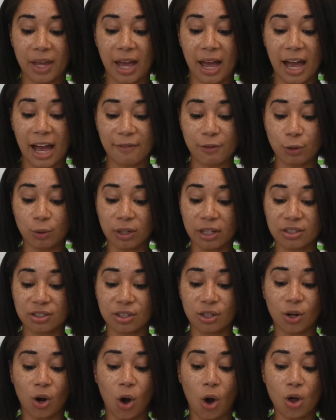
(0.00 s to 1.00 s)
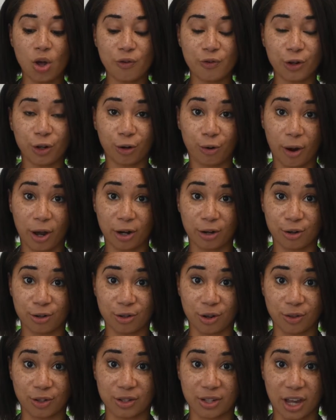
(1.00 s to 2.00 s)
Have you listed all of your creditors
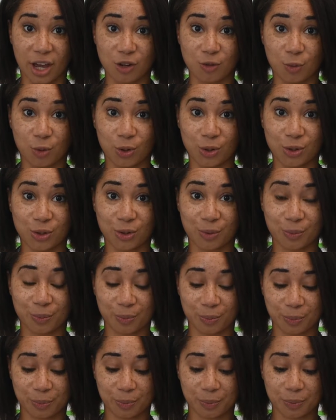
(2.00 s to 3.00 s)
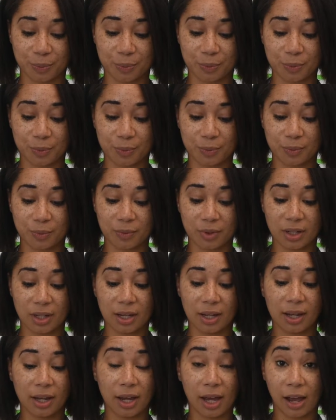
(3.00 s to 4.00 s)
on the schedules?
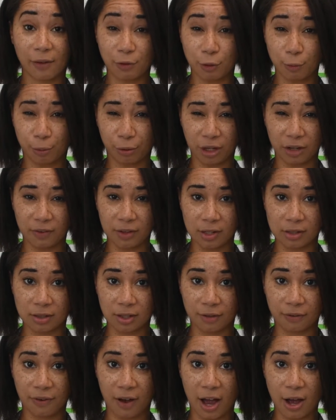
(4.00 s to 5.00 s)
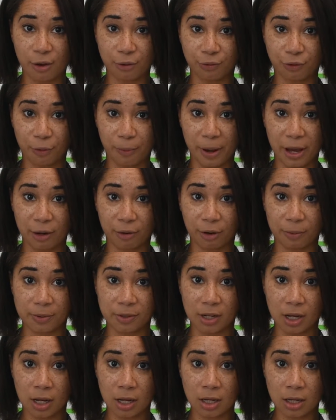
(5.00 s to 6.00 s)
Have you previously filed for
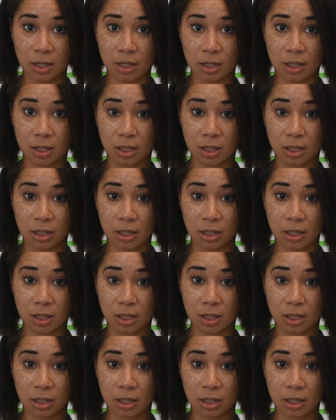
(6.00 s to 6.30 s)
bankruptcy?